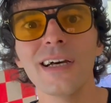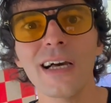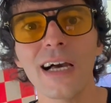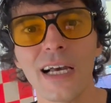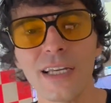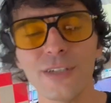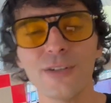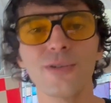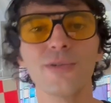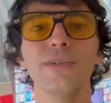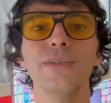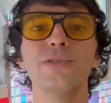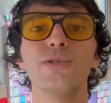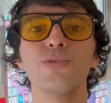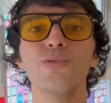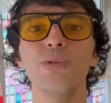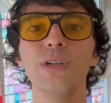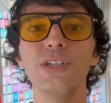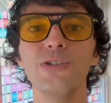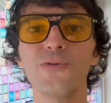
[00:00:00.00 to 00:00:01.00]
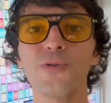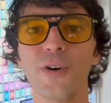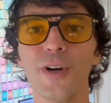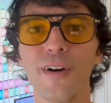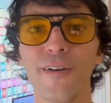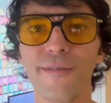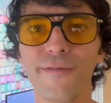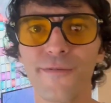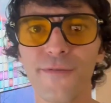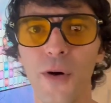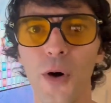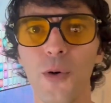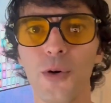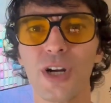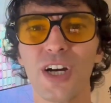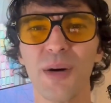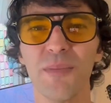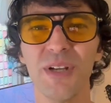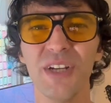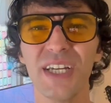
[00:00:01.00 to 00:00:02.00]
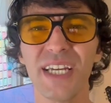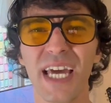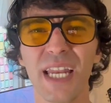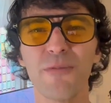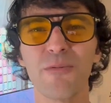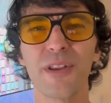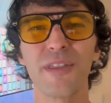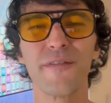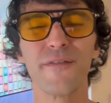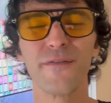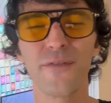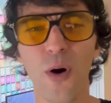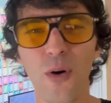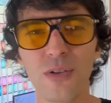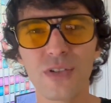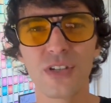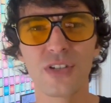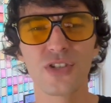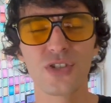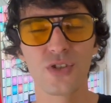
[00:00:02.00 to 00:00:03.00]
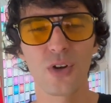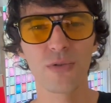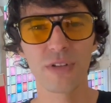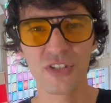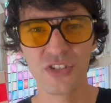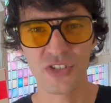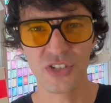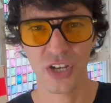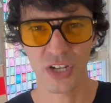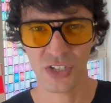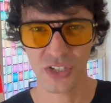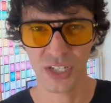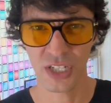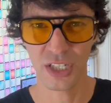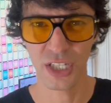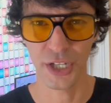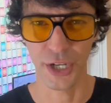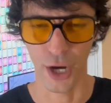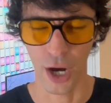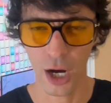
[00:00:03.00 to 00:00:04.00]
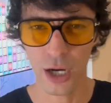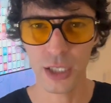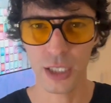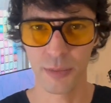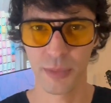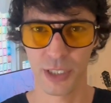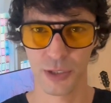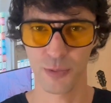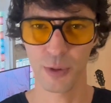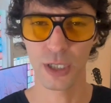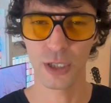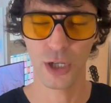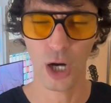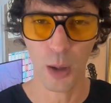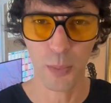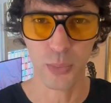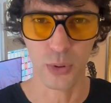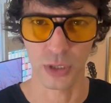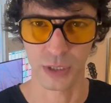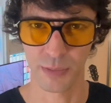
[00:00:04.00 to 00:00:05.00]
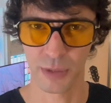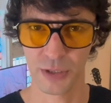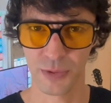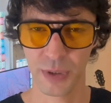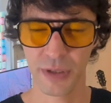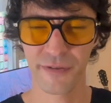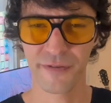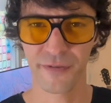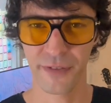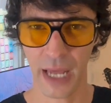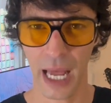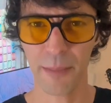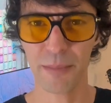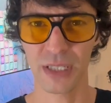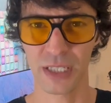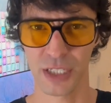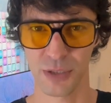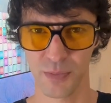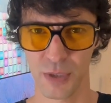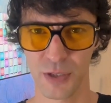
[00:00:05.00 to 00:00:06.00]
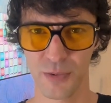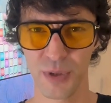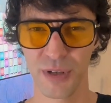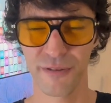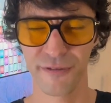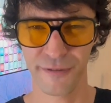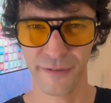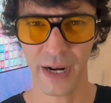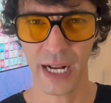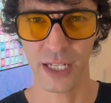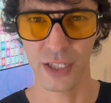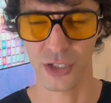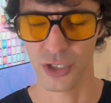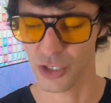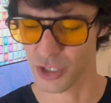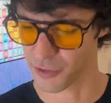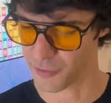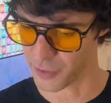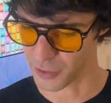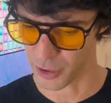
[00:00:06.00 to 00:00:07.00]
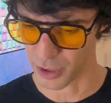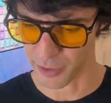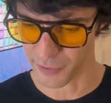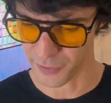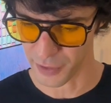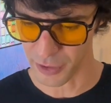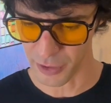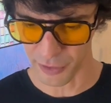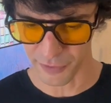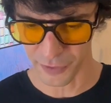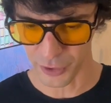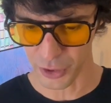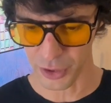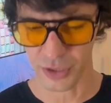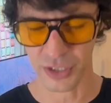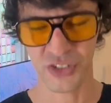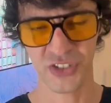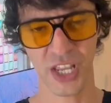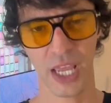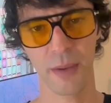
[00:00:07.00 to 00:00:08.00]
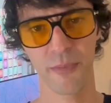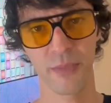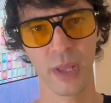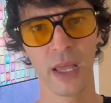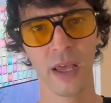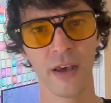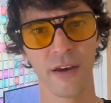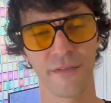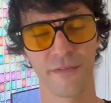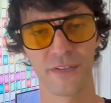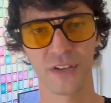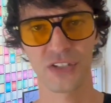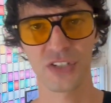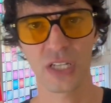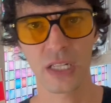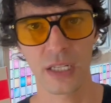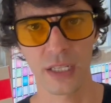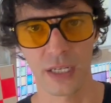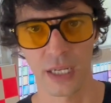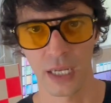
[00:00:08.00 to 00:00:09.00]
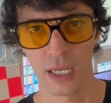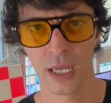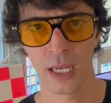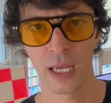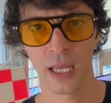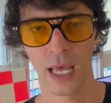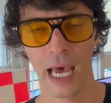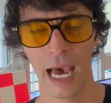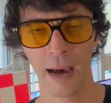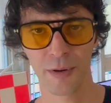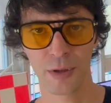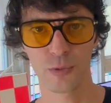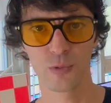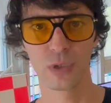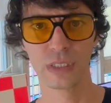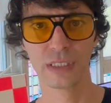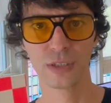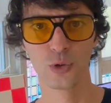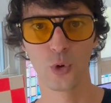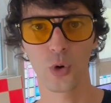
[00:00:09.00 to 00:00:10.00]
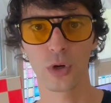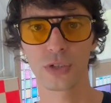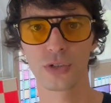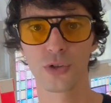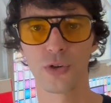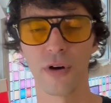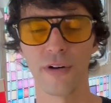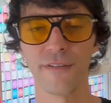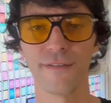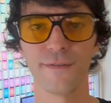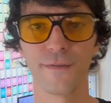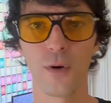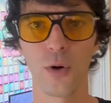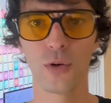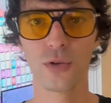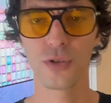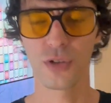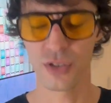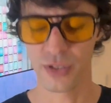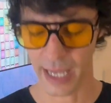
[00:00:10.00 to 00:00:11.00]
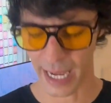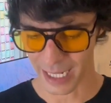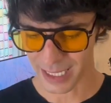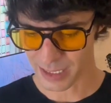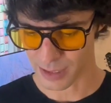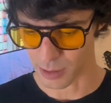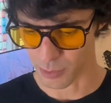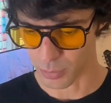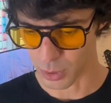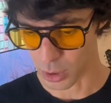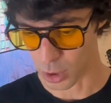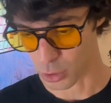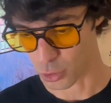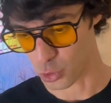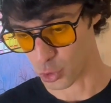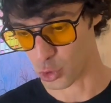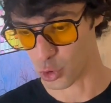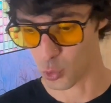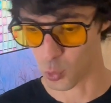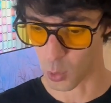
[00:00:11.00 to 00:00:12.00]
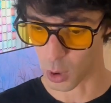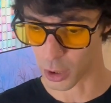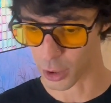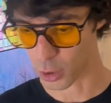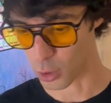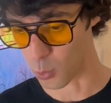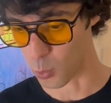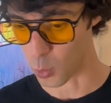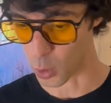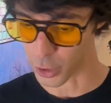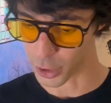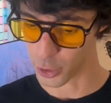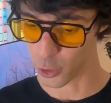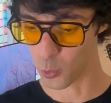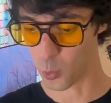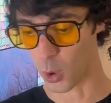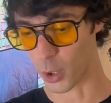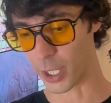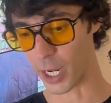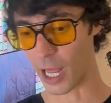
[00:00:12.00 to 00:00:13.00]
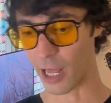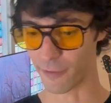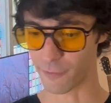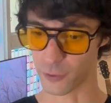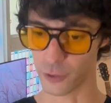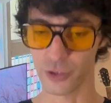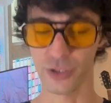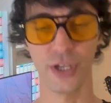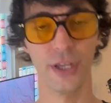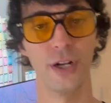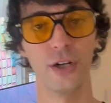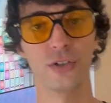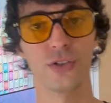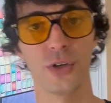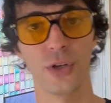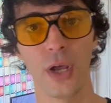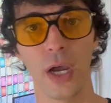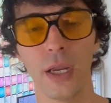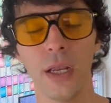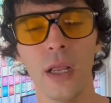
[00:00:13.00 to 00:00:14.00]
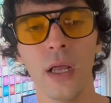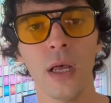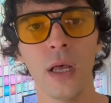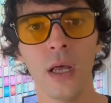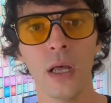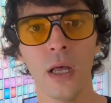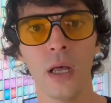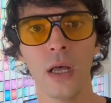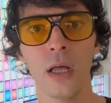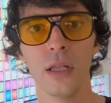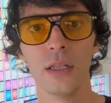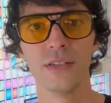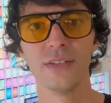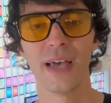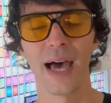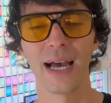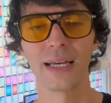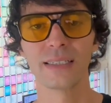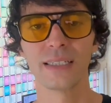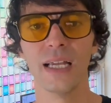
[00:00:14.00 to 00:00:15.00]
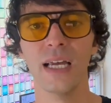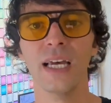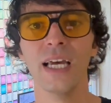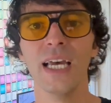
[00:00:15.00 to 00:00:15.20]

And you don't need to reach for your phone. Communicating with phones is so disgustingly ugly between couples, between families, between friends. Because if you're, if, if you're in the same facility, having to resort to a phone to text and be like, do you want to go? What do you want to have for dinner tonight? Text.